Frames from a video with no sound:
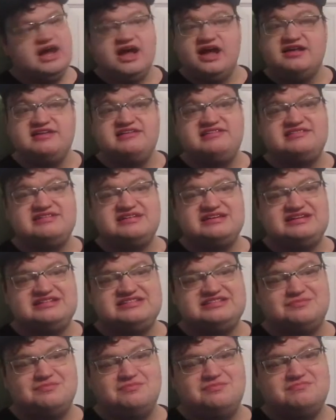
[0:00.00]
honestly,
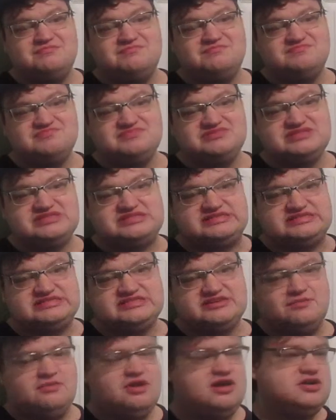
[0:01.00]

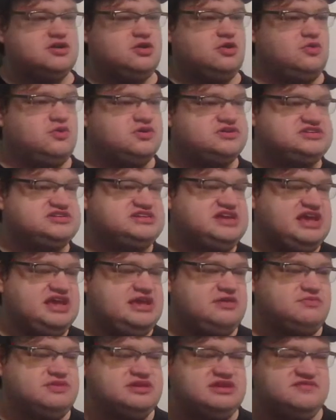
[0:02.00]
tomorrow or
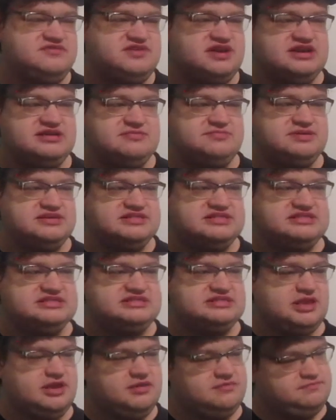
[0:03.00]
today, whenever I can
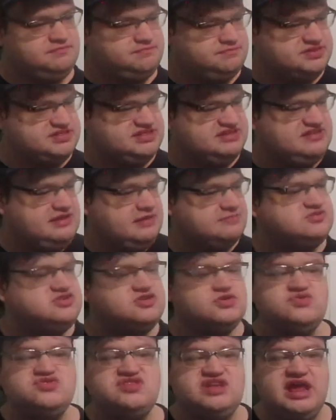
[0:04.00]
put this up,
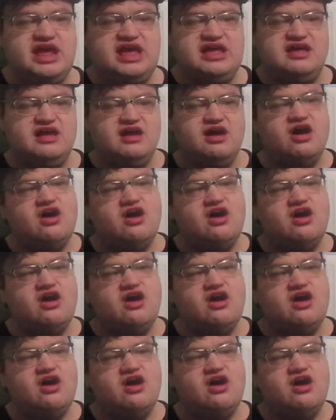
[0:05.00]
Tuesday,